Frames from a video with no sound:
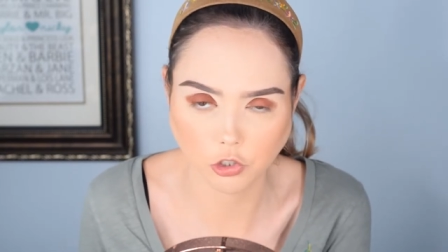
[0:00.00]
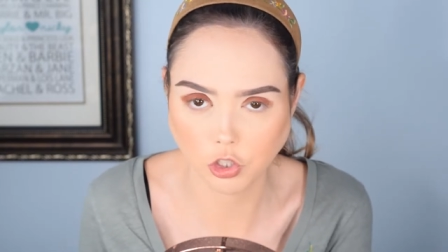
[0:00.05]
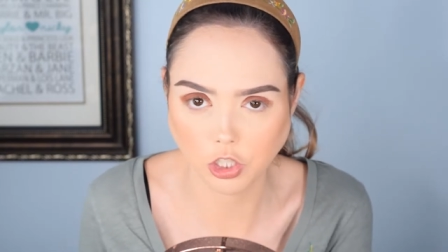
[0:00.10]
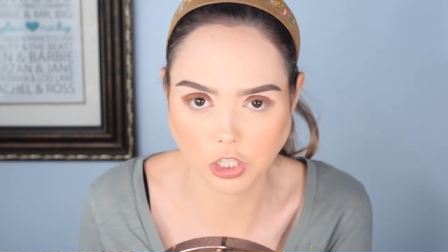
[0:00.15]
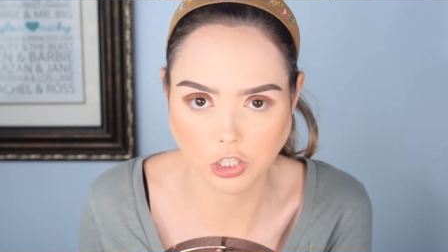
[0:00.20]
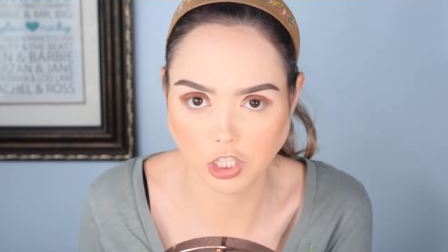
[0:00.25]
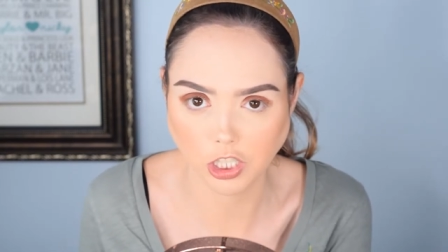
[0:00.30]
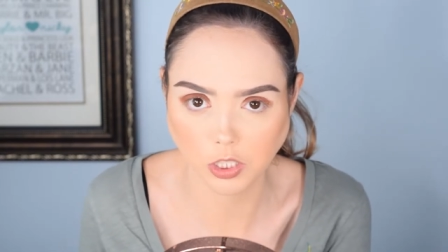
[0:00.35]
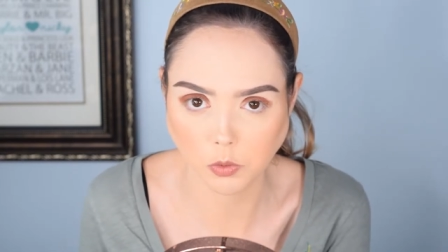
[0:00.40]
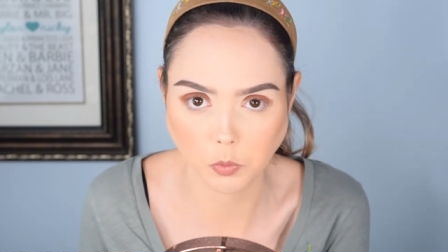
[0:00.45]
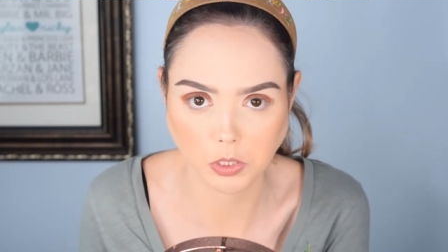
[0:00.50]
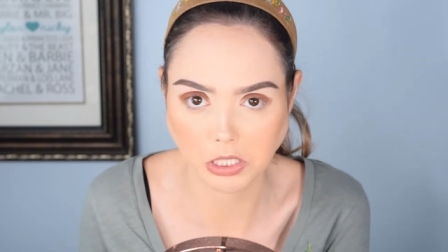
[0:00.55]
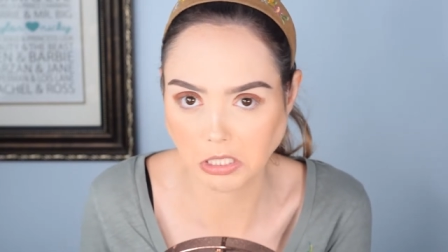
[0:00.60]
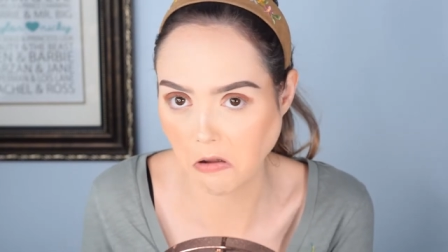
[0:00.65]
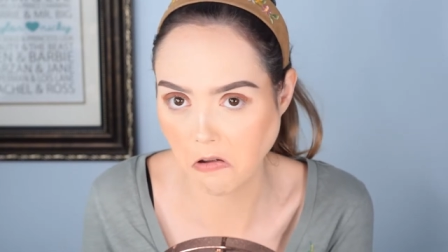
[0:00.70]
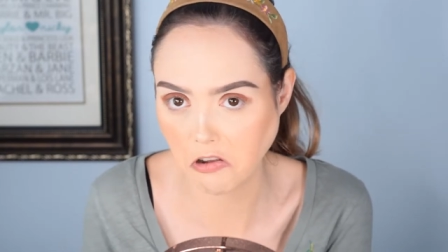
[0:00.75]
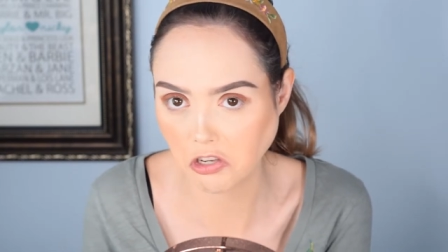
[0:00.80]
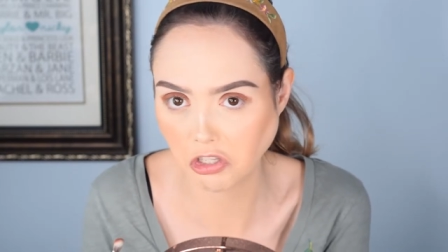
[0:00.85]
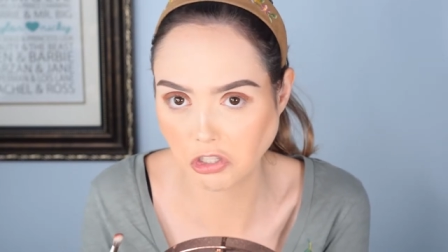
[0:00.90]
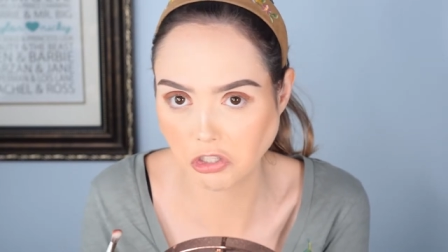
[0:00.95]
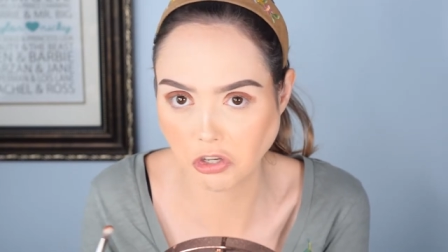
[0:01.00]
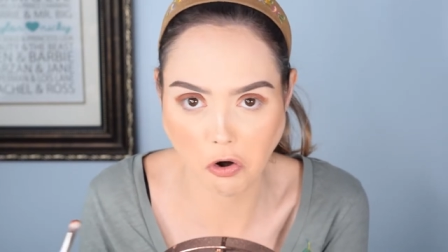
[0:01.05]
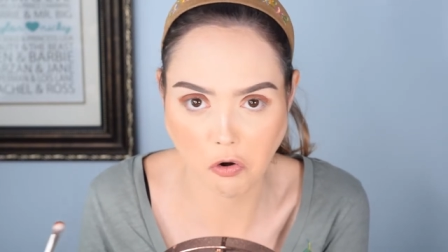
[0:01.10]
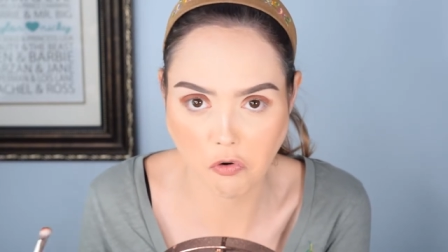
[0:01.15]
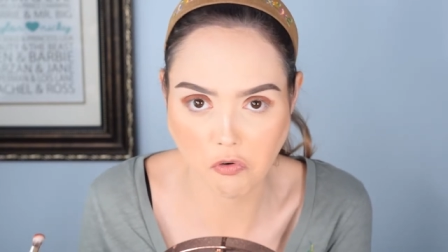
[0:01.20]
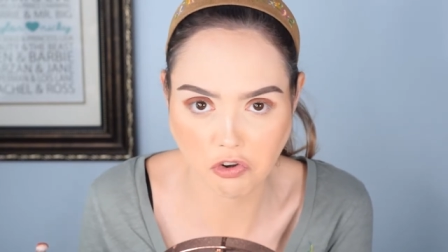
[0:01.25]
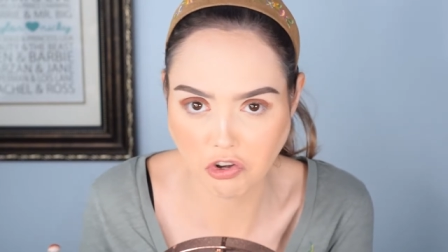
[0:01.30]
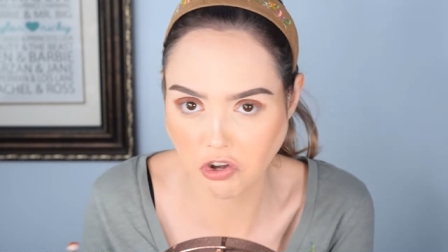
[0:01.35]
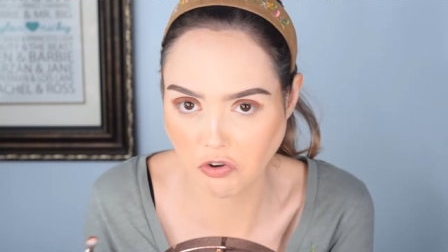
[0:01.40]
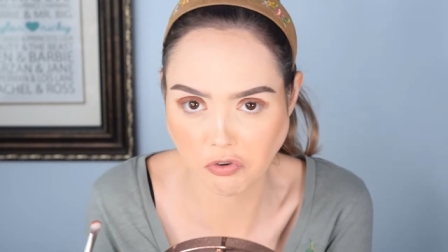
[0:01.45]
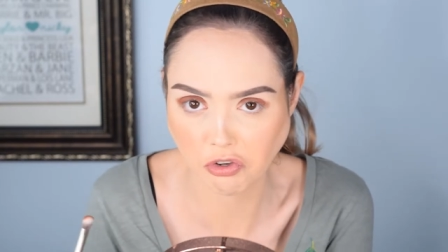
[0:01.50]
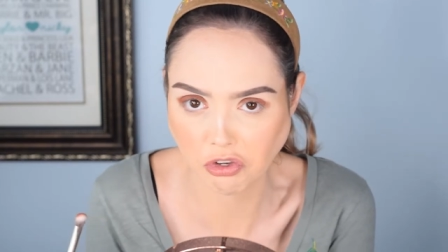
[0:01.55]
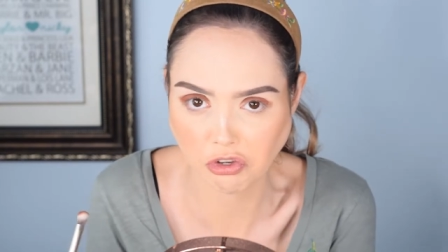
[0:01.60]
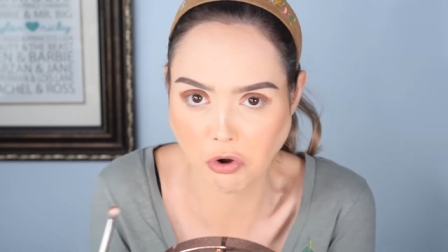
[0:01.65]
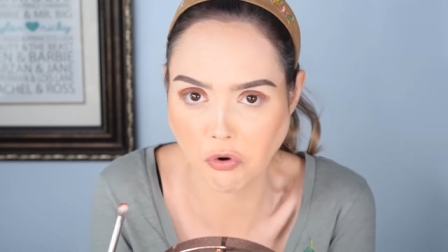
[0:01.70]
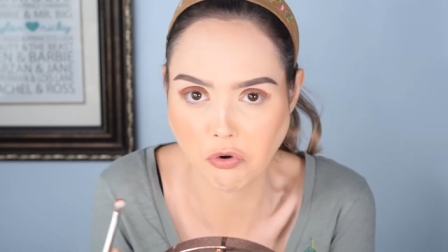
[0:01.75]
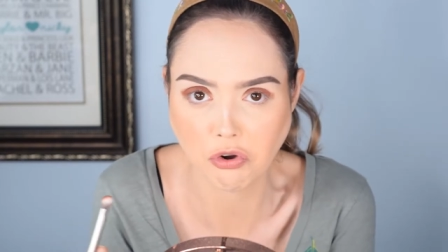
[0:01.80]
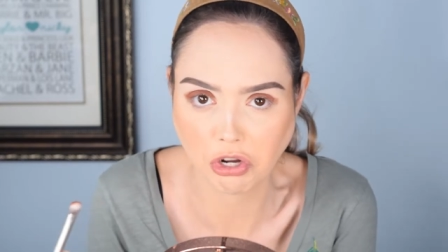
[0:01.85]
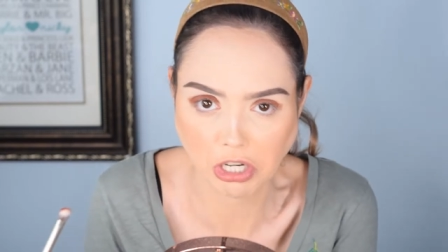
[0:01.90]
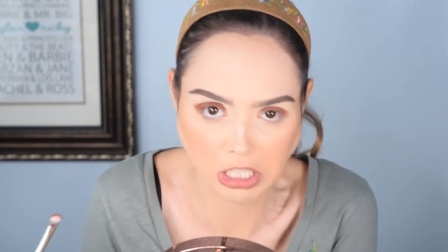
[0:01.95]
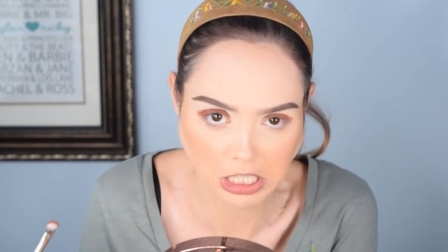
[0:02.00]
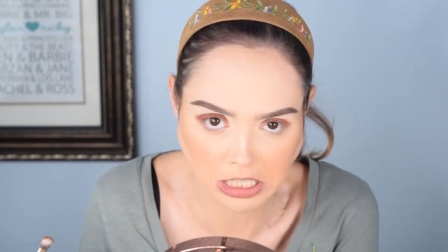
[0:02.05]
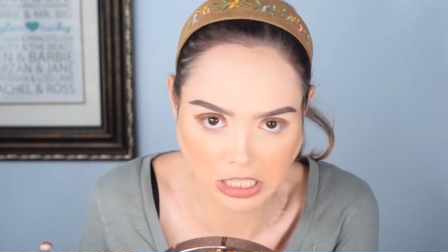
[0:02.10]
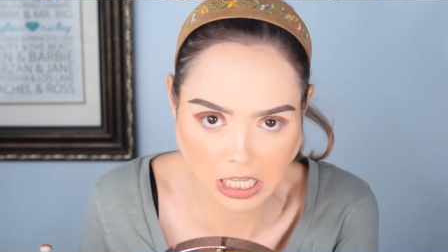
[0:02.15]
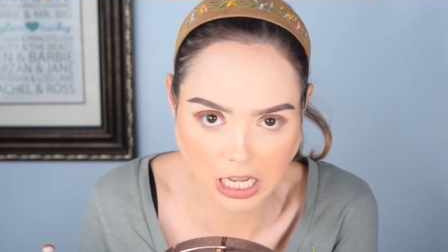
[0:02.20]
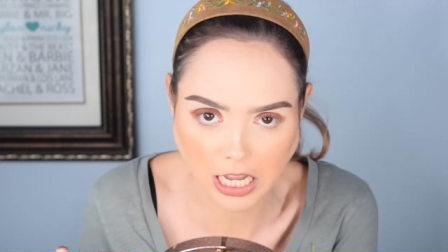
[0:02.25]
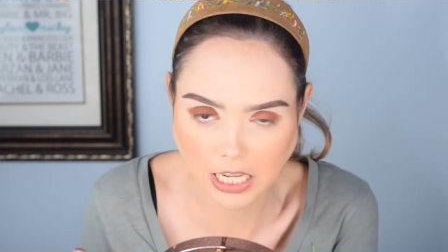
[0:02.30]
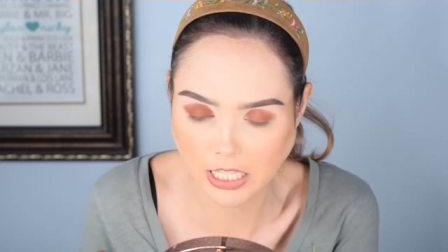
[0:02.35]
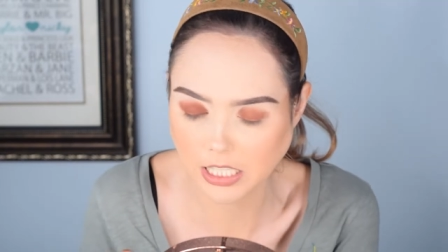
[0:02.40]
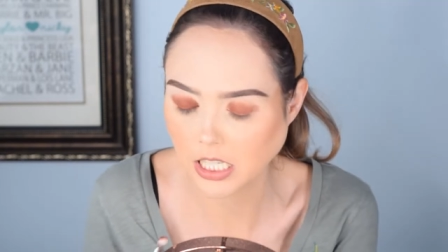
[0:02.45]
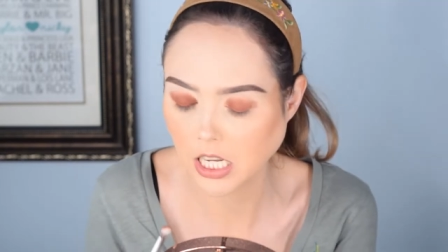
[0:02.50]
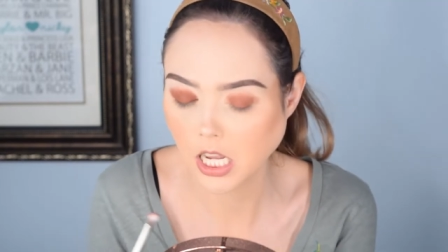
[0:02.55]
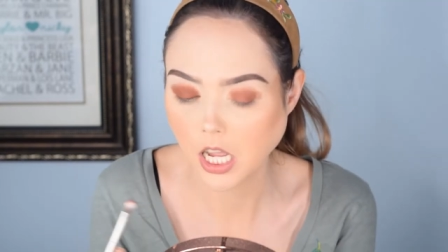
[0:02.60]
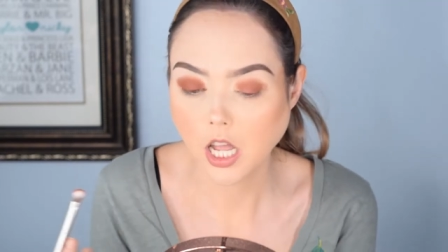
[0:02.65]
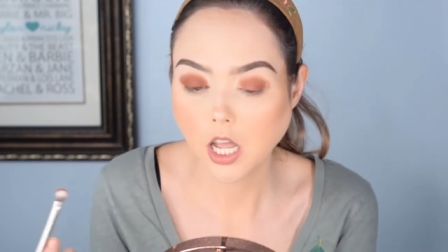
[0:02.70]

she just was so, she was so good in that.